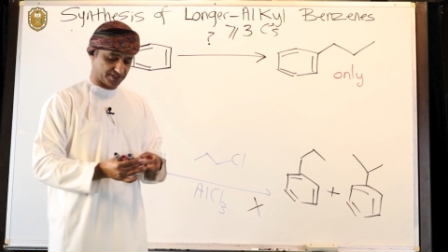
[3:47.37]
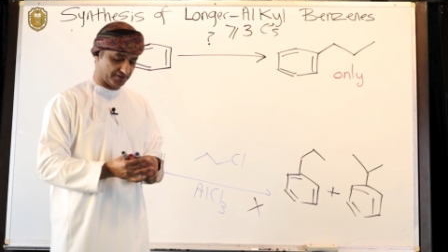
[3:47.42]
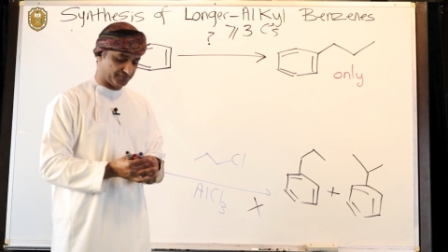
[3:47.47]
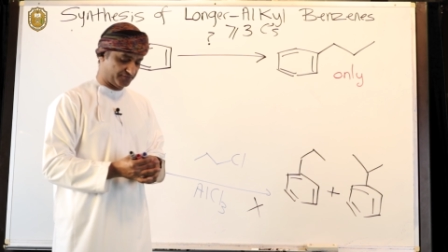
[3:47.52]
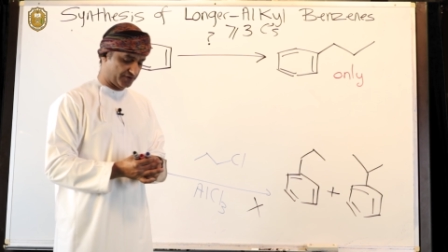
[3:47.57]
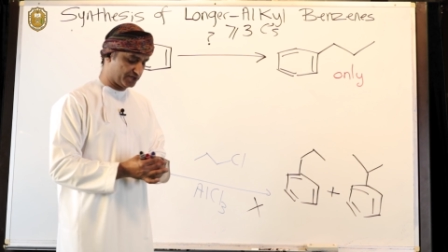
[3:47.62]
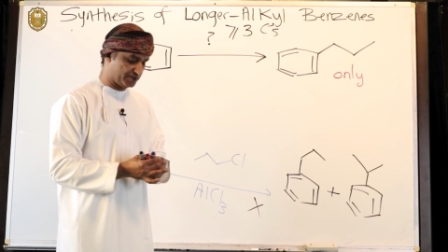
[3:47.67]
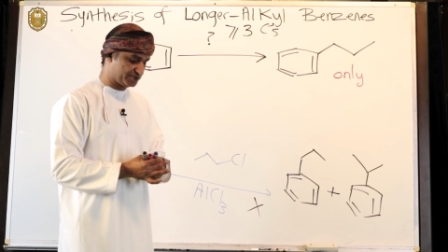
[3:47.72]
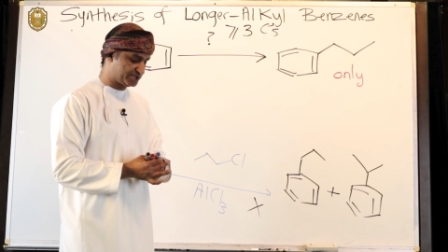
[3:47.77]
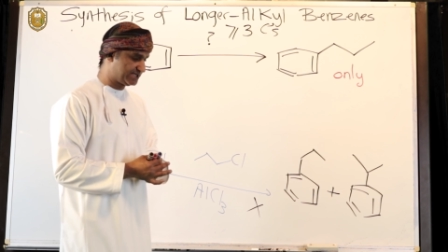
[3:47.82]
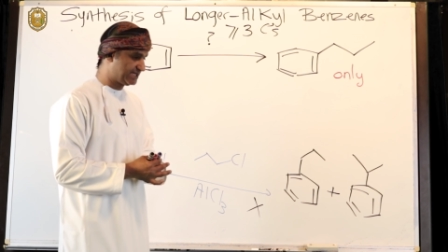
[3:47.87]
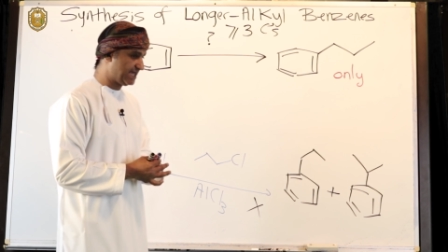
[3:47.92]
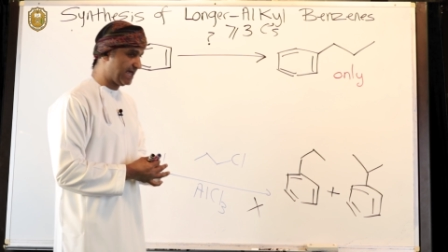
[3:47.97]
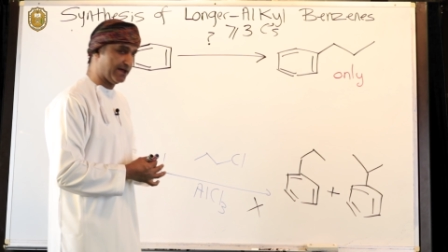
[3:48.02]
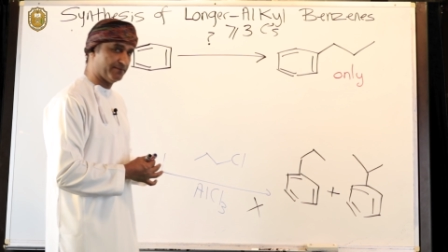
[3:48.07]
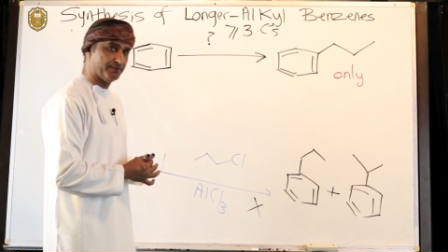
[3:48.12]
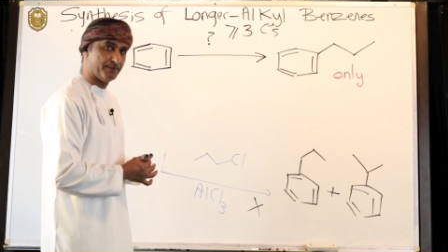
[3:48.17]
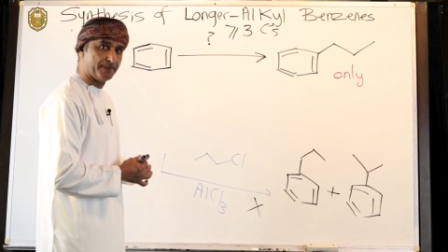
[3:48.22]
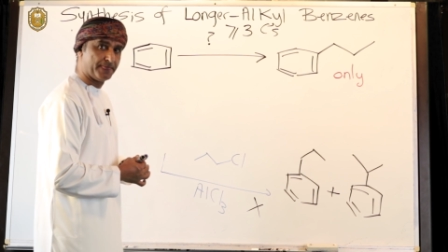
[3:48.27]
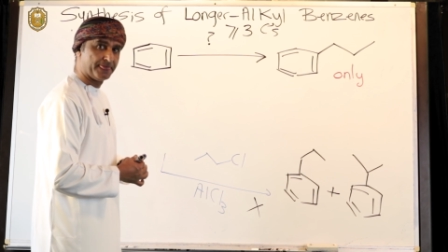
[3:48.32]
The first
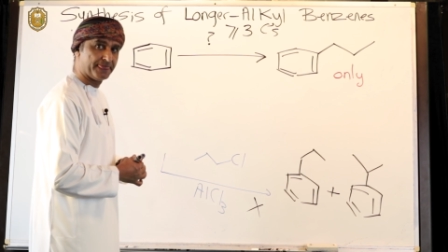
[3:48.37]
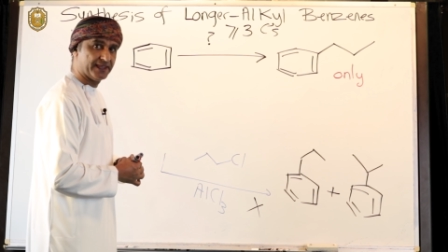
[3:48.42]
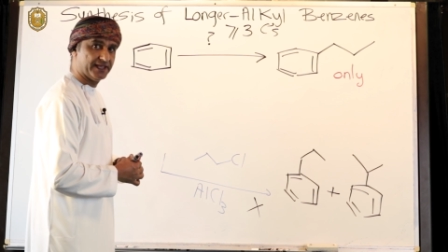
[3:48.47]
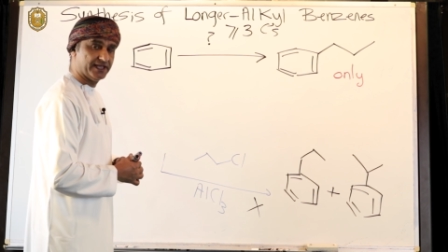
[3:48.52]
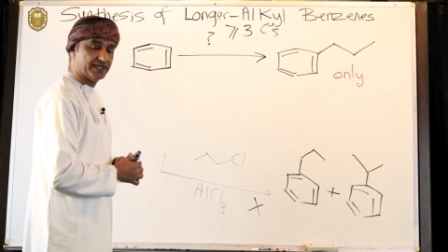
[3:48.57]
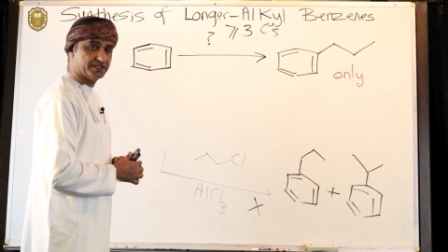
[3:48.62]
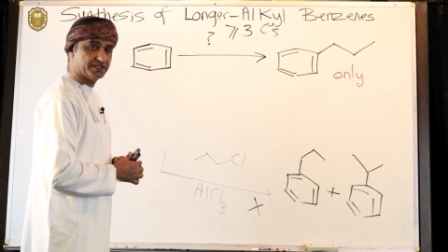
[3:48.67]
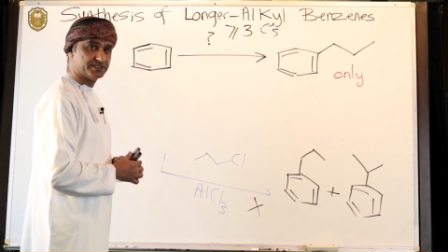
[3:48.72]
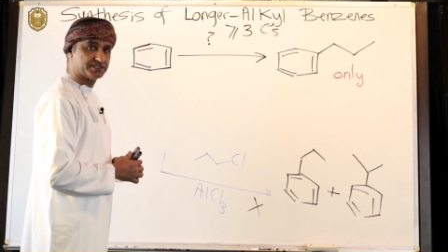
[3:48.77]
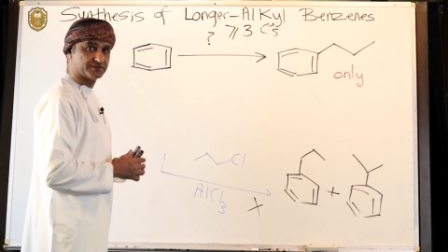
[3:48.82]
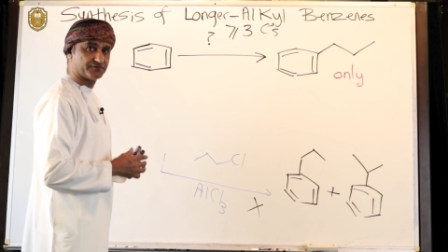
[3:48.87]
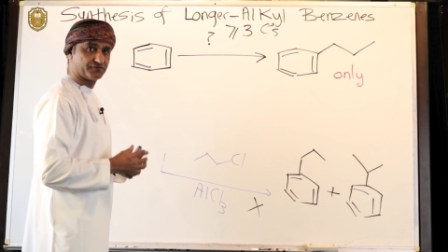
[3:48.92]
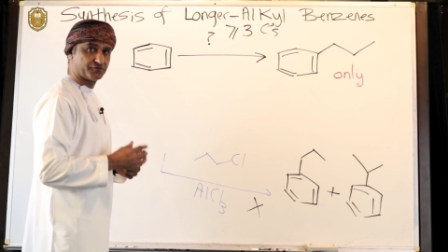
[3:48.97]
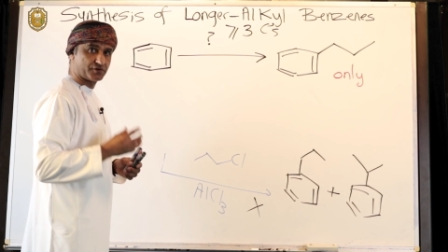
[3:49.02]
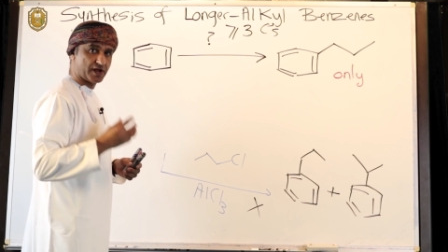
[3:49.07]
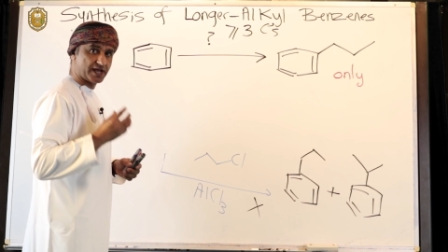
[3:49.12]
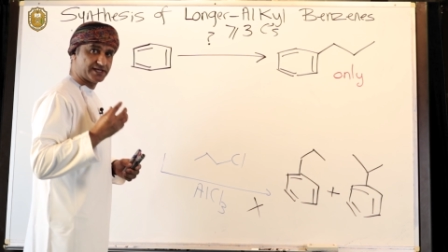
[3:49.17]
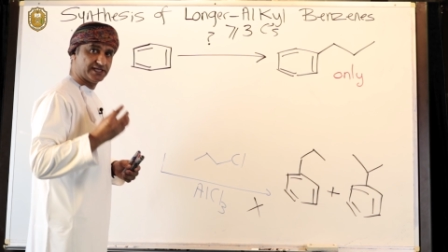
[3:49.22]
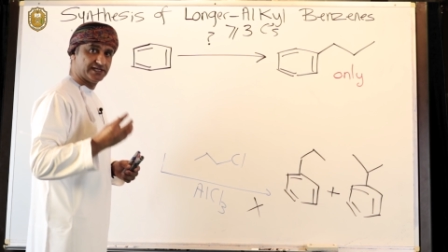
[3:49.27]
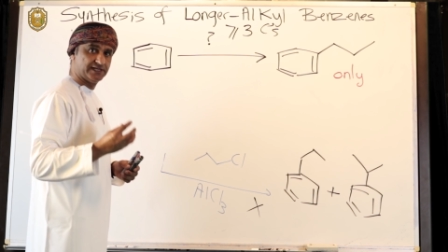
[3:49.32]
step is
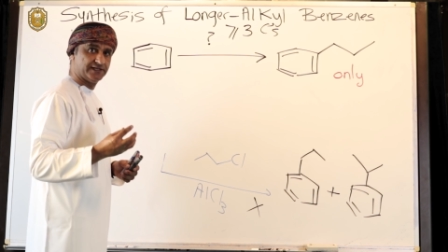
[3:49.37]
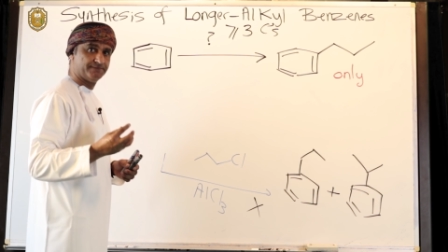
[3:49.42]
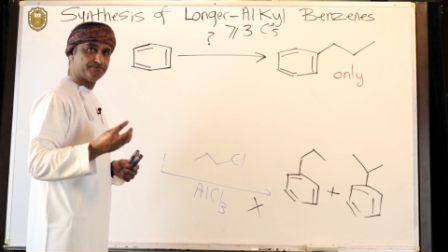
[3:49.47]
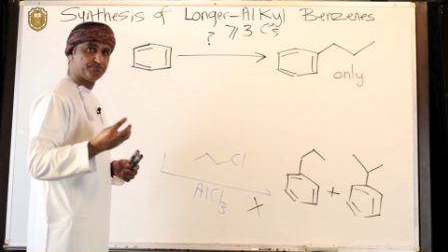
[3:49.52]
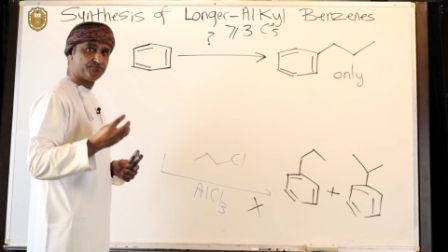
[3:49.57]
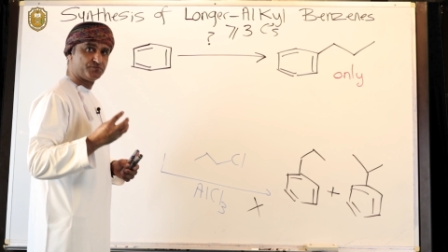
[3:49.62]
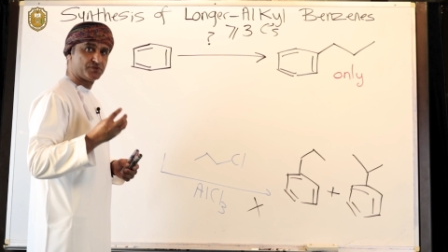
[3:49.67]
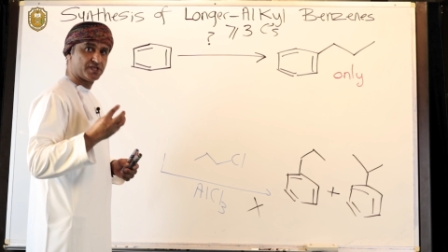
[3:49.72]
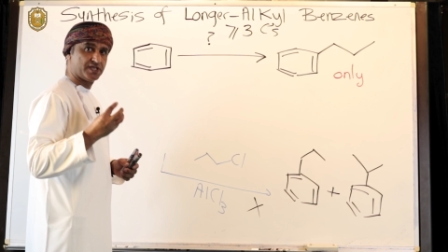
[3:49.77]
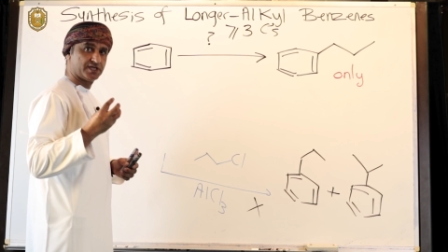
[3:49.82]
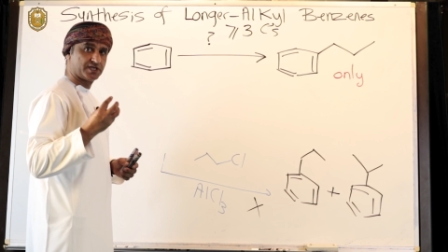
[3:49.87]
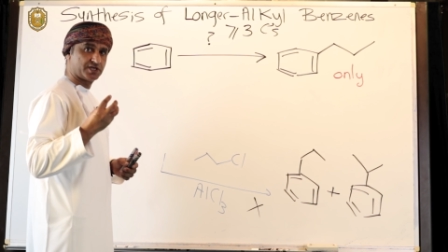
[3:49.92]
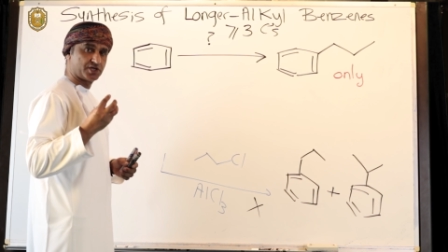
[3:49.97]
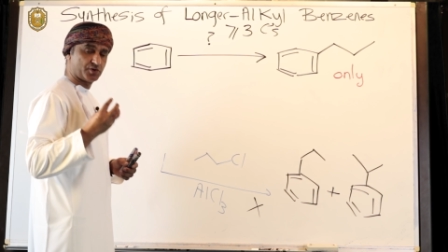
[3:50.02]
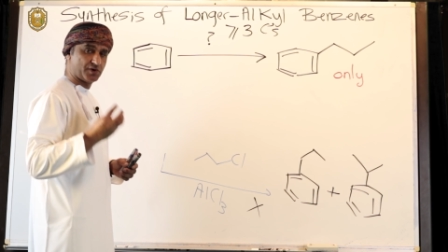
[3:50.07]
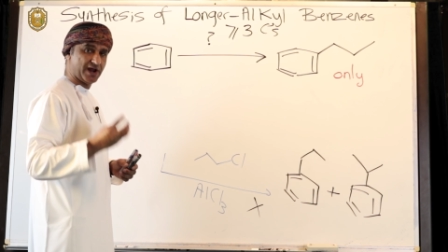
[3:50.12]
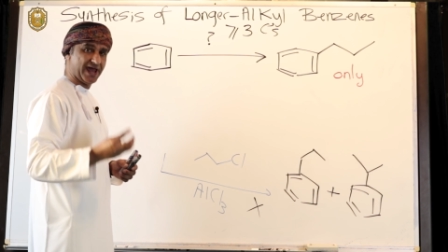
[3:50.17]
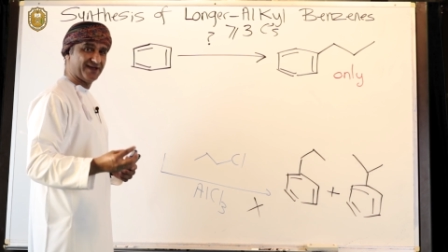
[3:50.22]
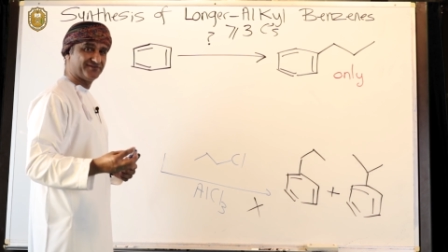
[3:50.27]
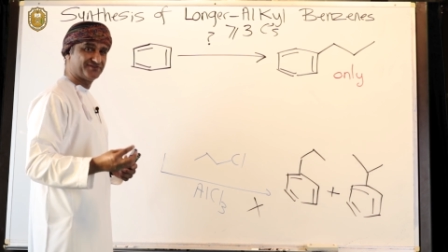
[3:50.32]

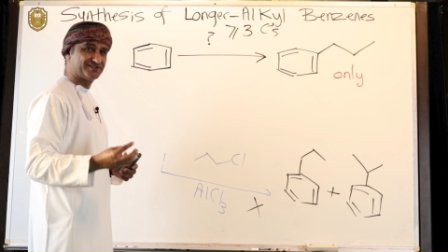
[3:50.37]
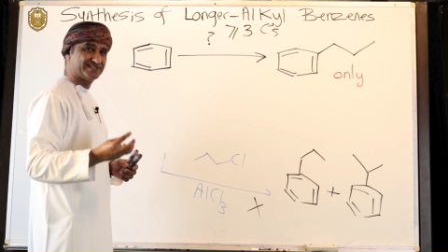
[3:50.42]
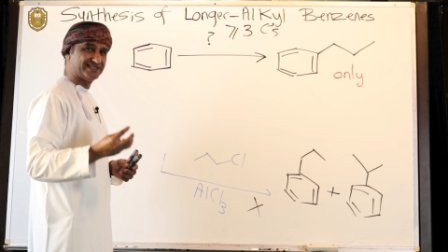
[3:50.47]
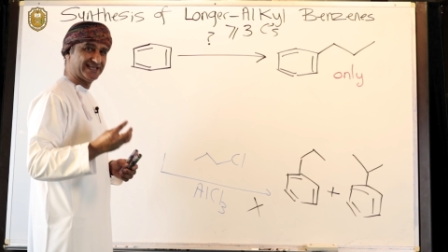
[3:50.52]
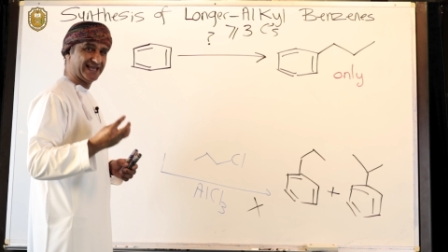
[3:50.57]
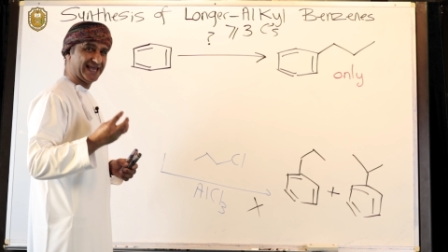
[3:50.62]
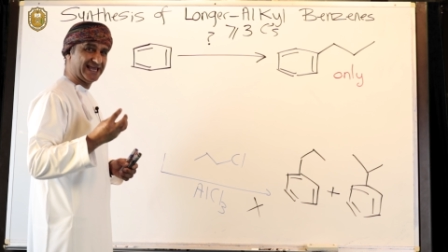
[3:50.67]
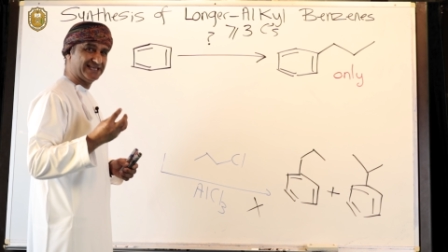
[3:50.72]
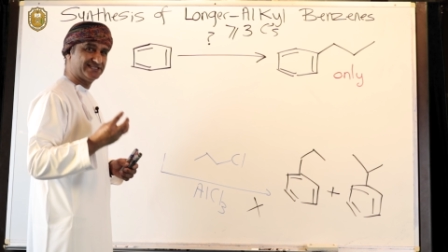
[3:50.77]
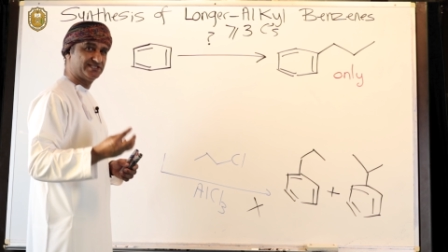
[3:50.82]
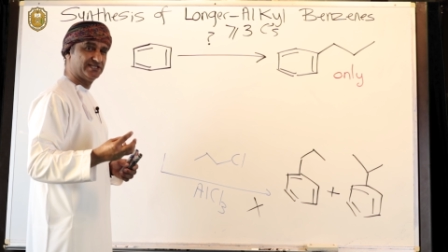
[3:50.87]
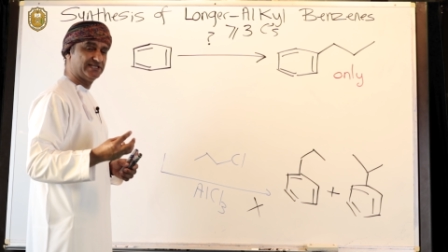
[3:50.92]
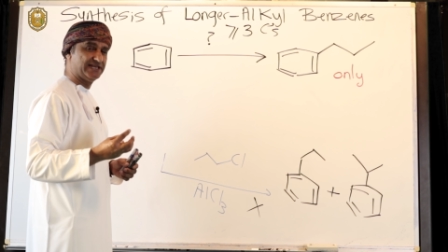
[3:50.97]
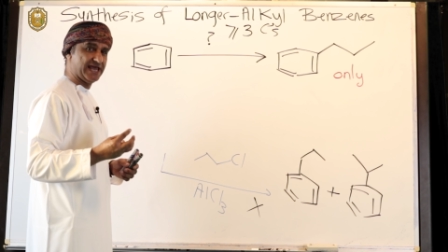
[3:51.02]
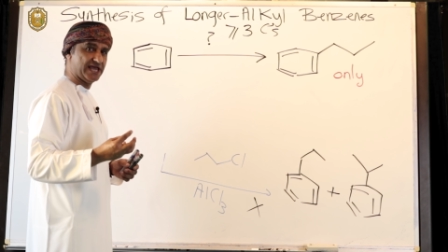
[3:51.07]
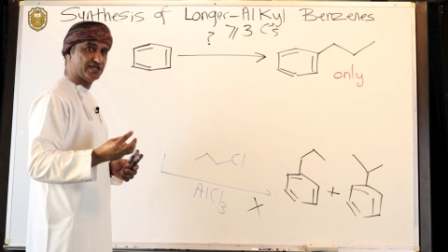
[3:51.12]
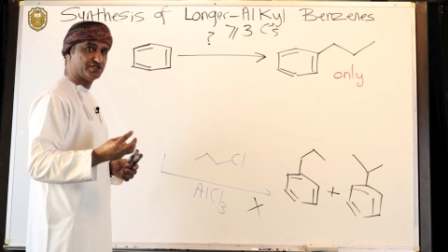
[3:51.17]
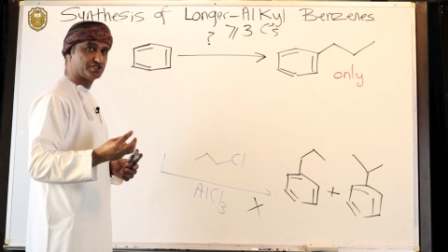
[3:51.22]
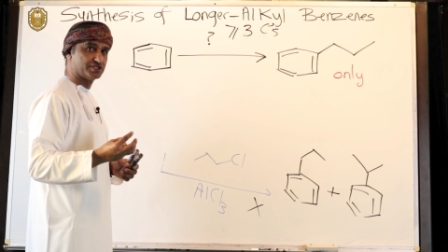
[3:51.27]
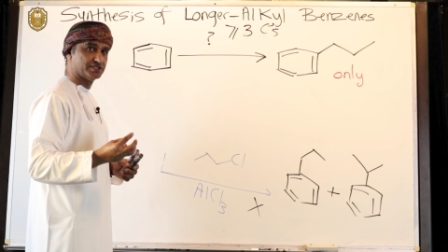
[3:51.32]
Friedel-Crafts
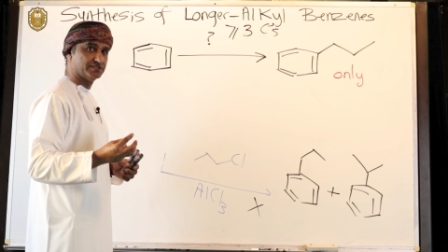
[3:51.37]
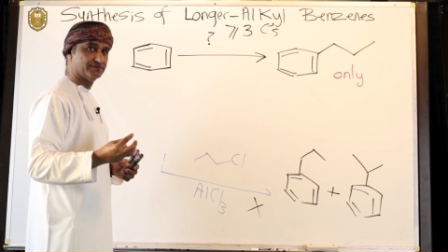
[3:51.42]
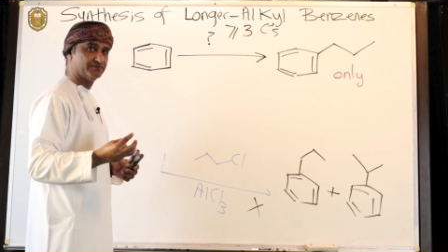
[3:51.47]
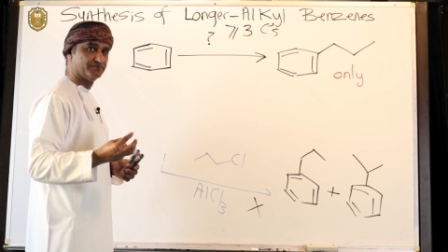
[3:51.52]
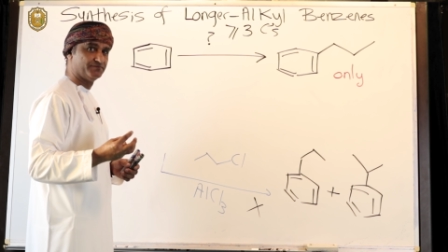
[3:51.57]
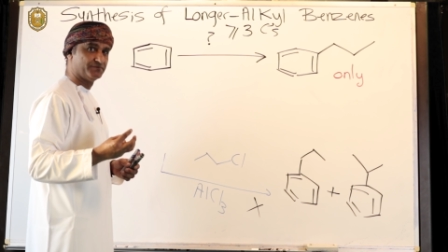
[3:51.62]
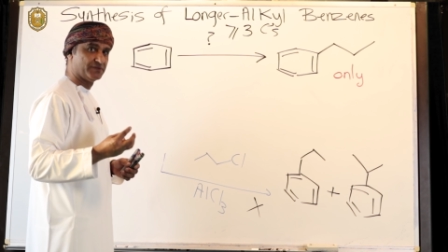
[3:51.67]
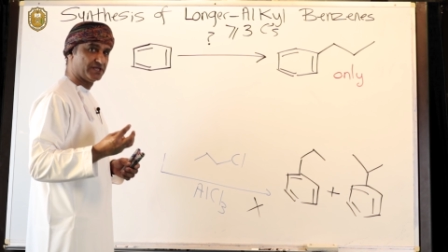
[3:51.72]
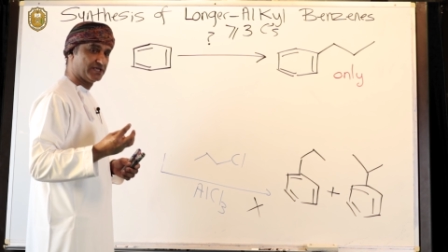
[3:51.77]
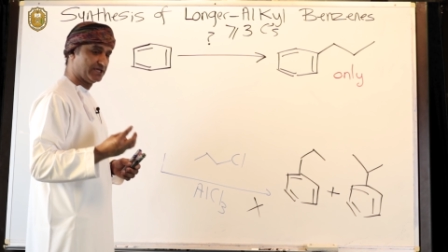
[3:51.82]
acylation